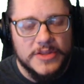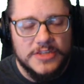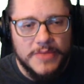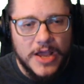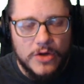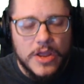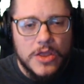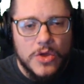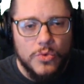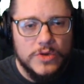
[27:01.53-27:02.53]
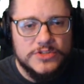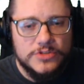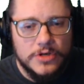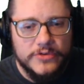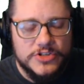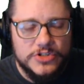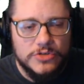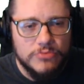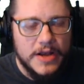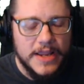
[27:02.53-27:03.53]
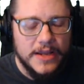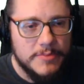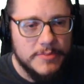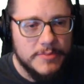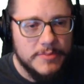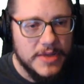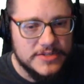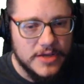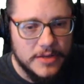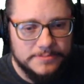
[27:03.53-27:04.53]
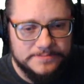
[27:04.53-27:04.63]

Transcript: about what servers you're running your database on.